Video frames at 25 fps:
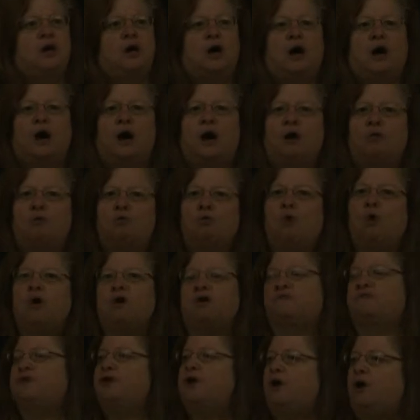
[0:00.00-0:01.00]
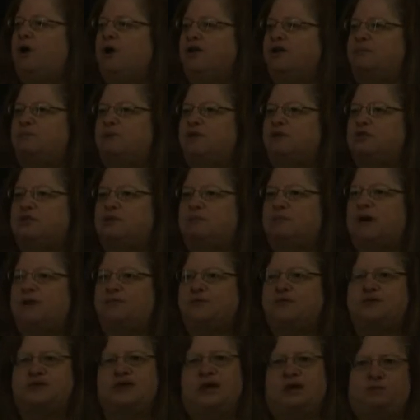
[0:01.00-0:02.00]
Uh, one of the arguments about
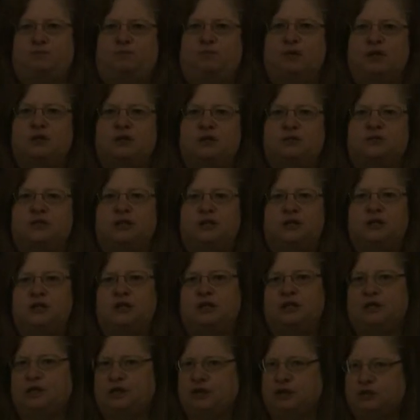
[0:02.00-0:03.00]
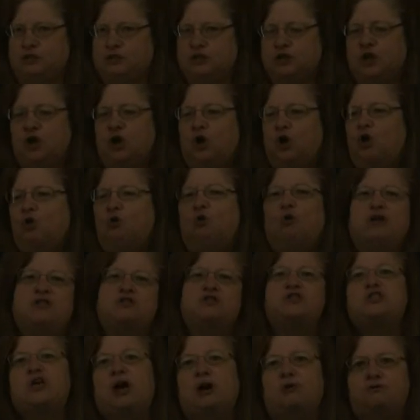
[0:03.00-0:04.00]
the death penalty is when
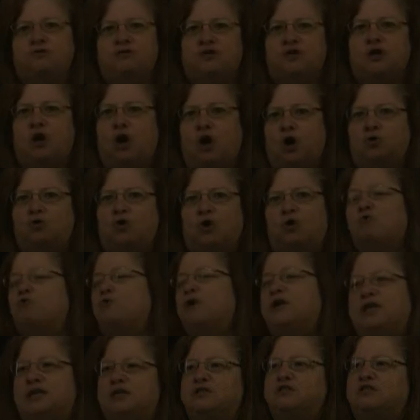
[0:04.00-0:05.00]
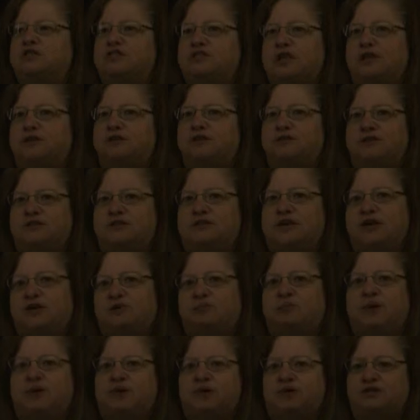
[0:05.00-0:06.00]
South Dakota reinstated the
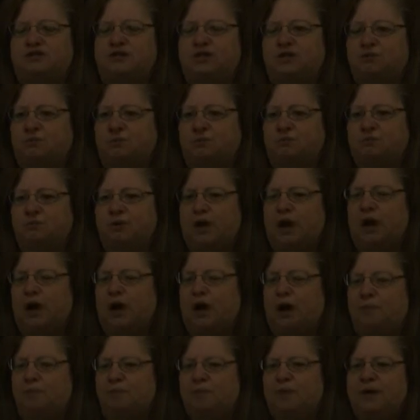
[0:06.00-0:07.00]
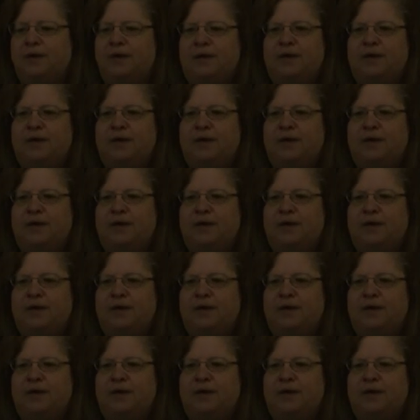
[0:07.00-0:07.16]
death penalty, um,